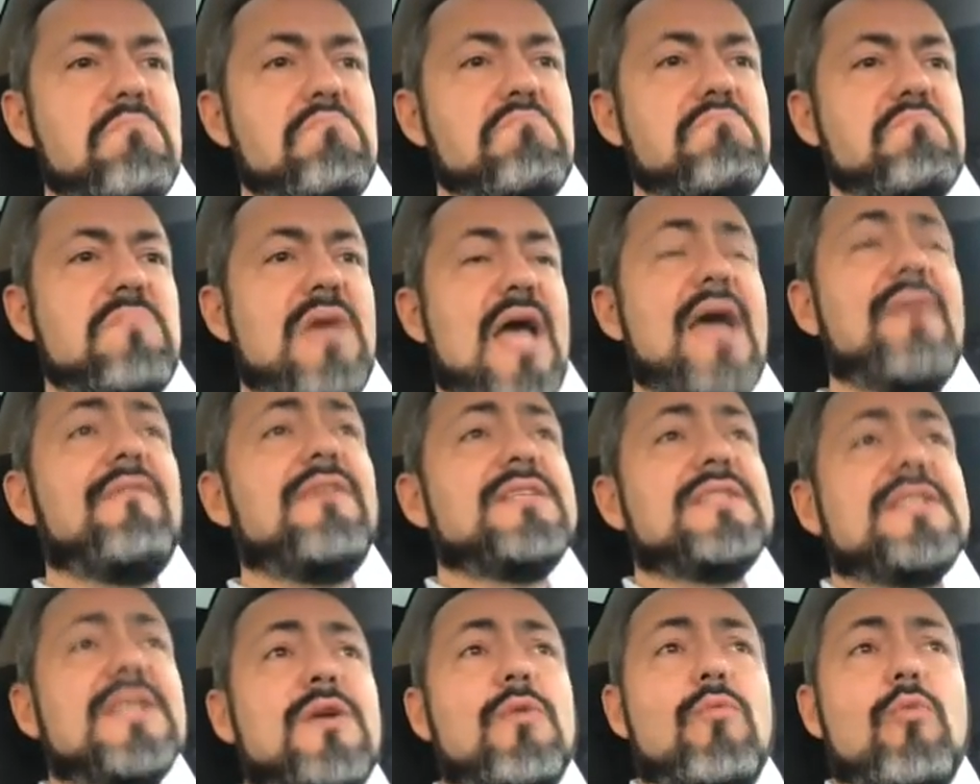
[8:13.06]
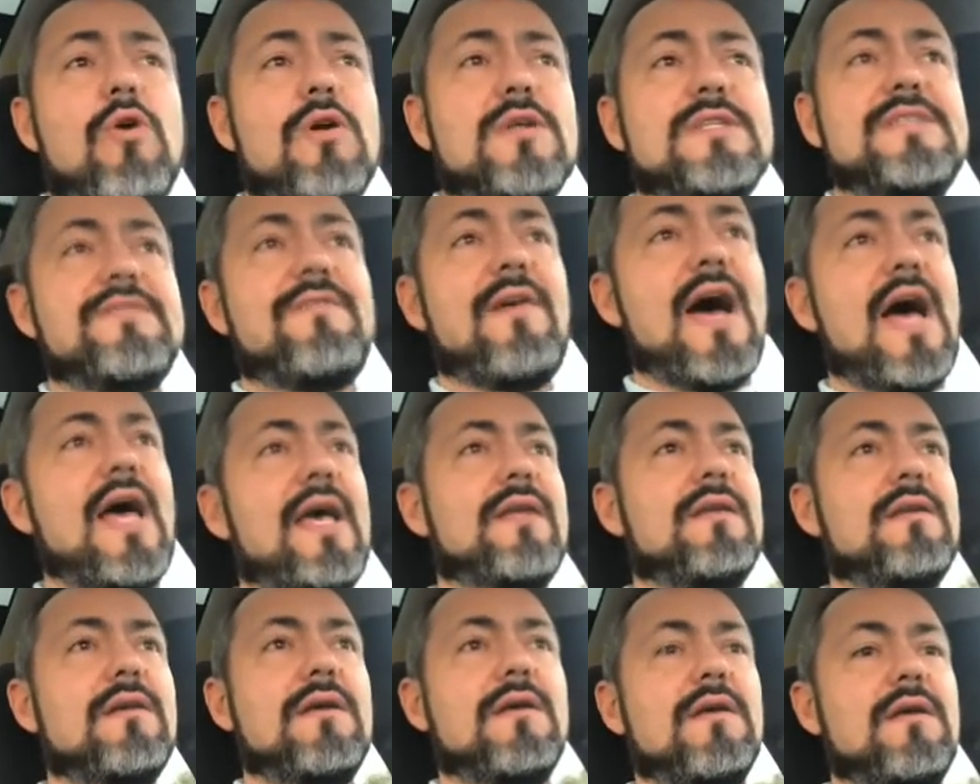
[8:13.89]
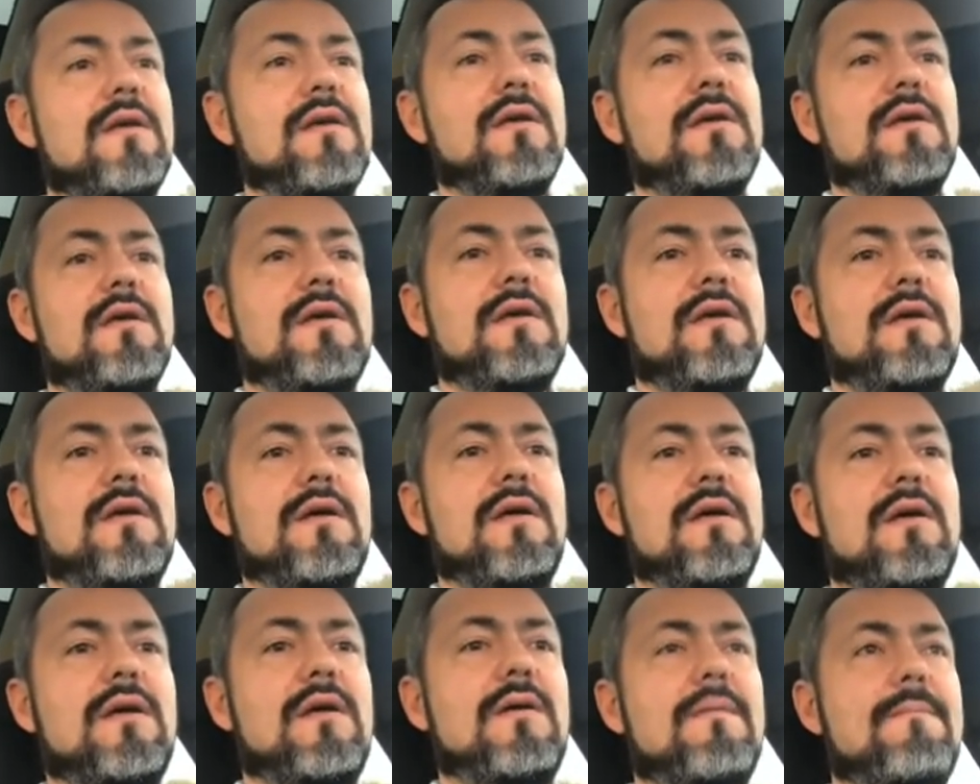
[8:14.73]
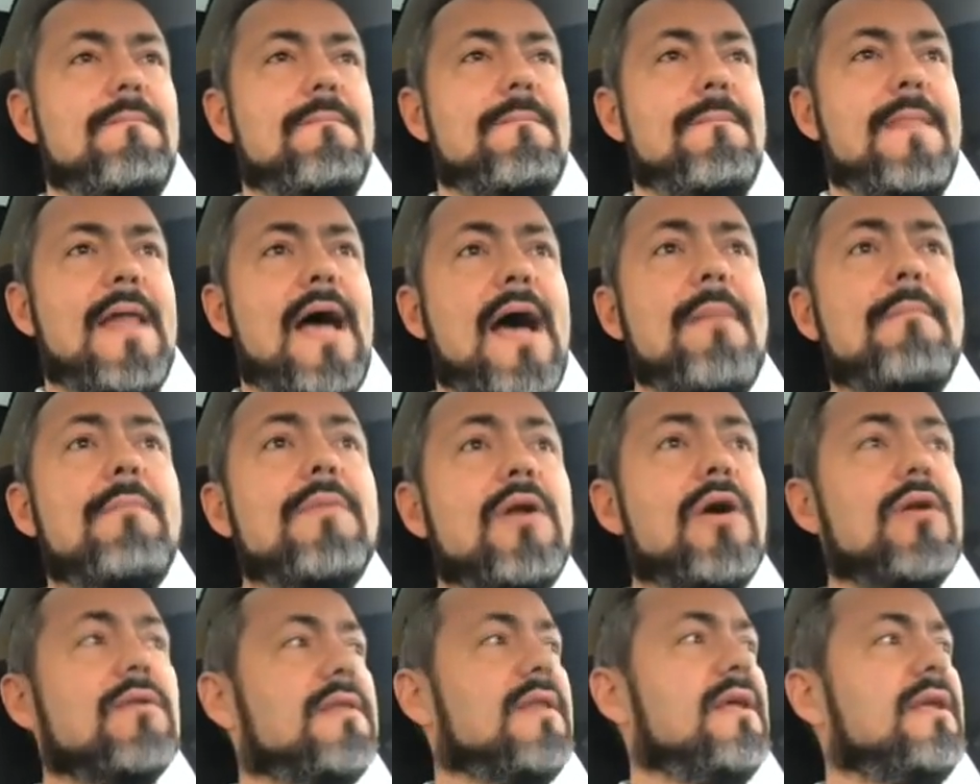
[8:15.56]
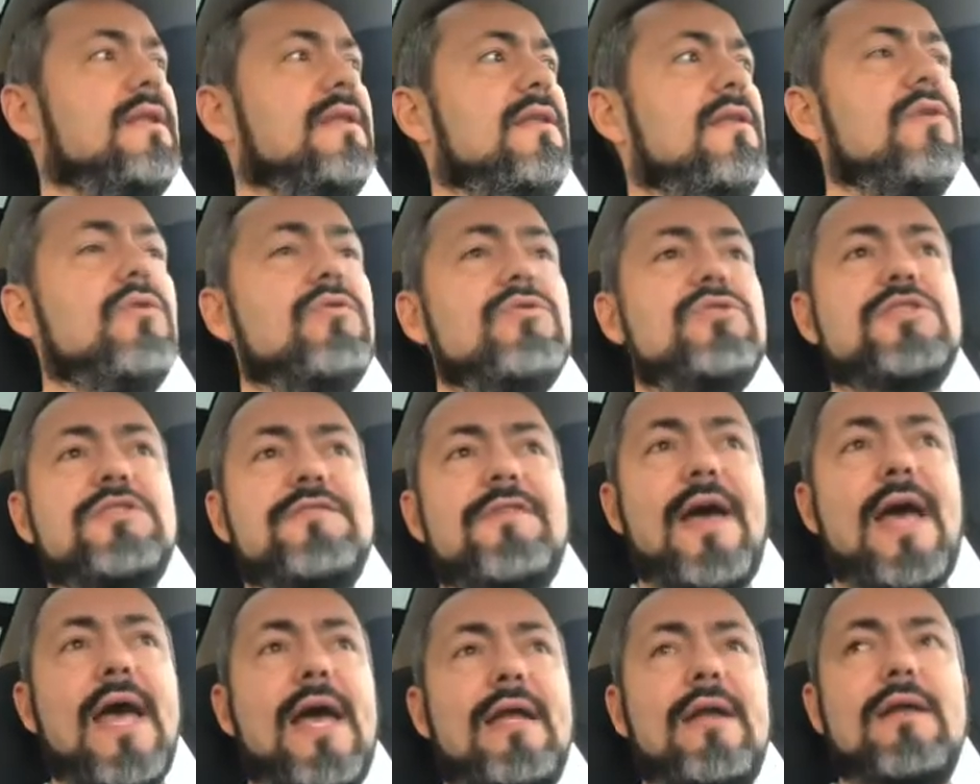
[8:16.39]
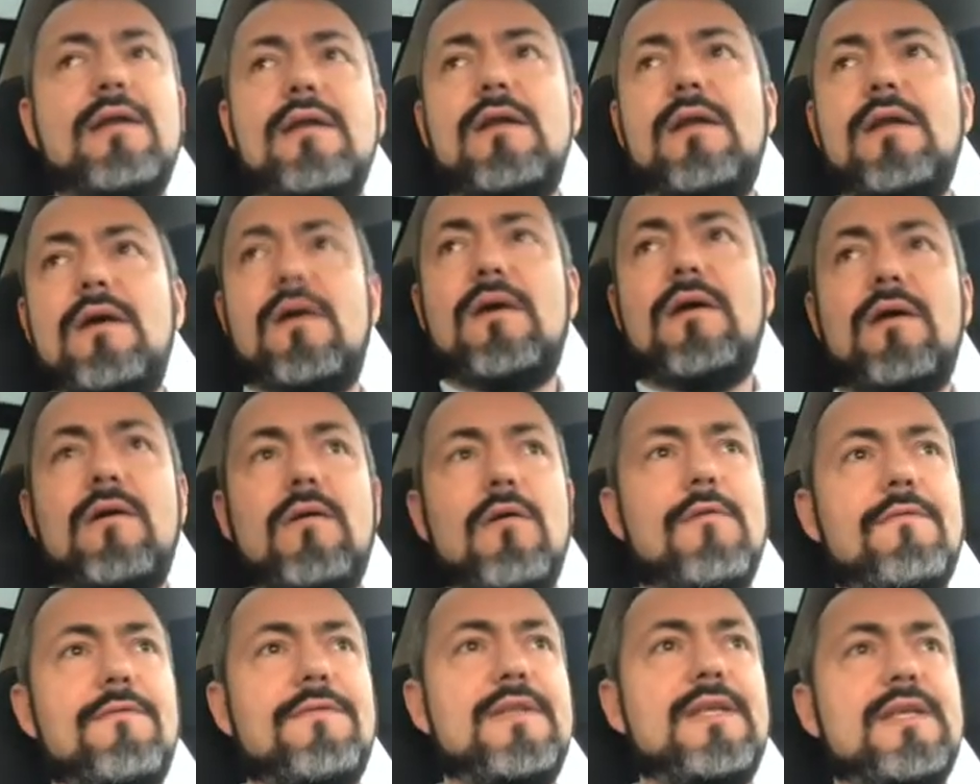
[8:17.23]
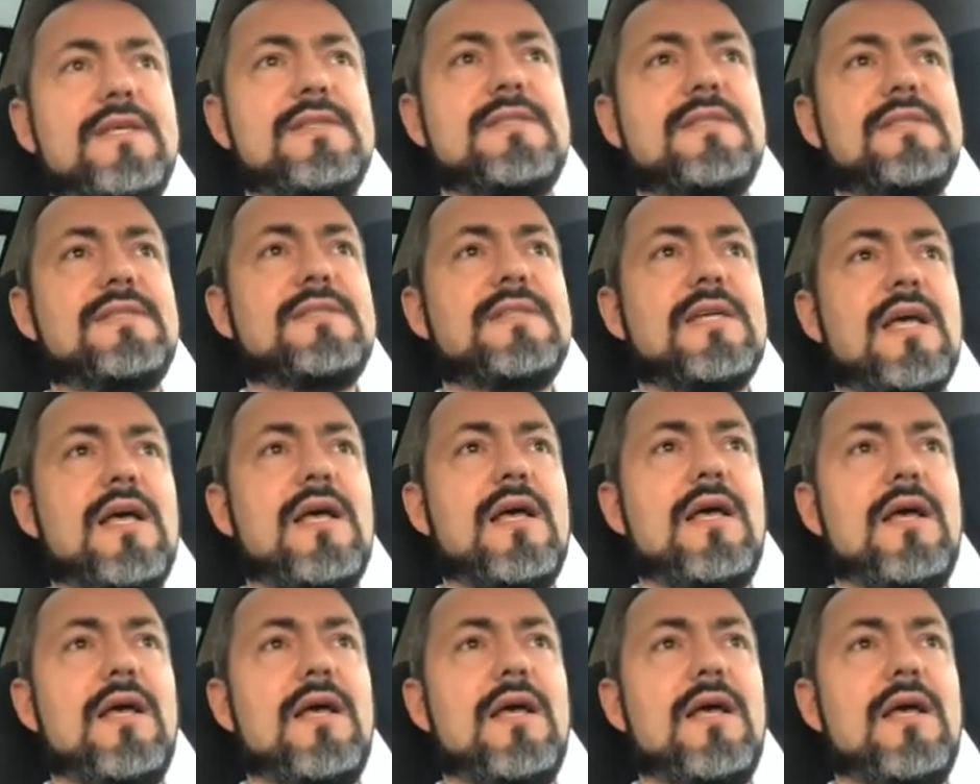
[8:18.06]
Everything works fine. I'm not a huge fan of these